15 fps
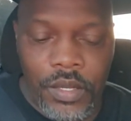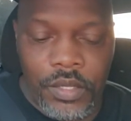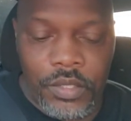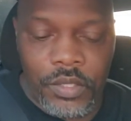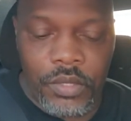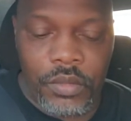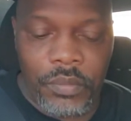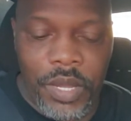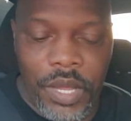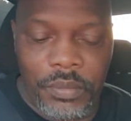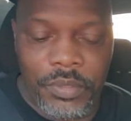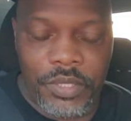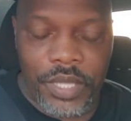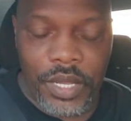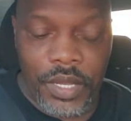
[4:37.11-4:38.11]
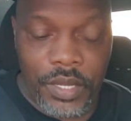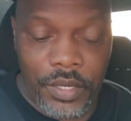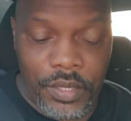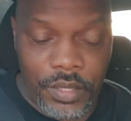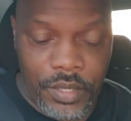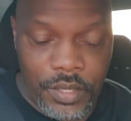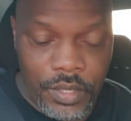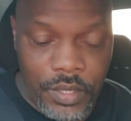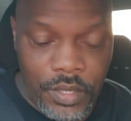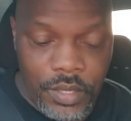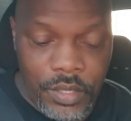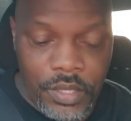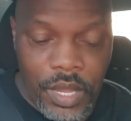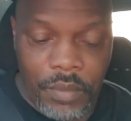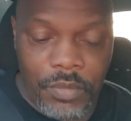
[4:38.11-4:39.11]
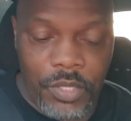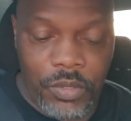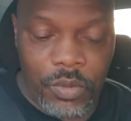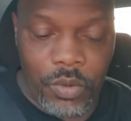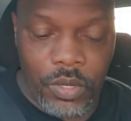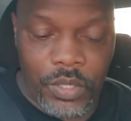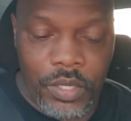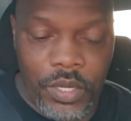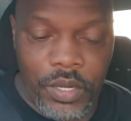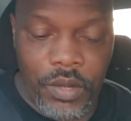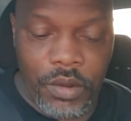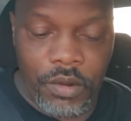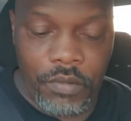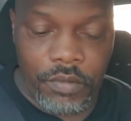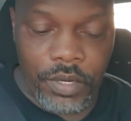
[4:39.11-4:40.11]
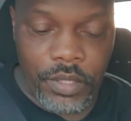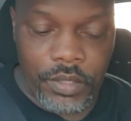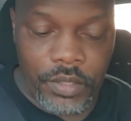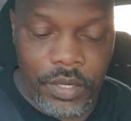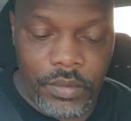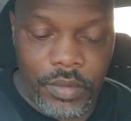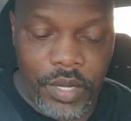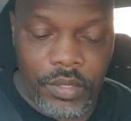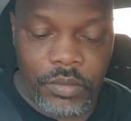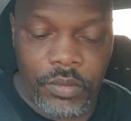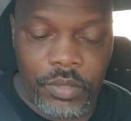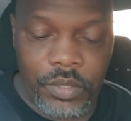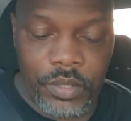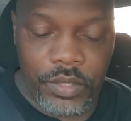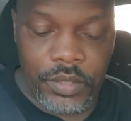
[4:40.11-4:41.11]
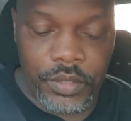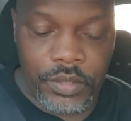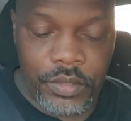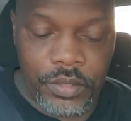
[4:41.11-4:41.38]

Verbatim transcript: So the map saying got me going there already, and I'm not going there.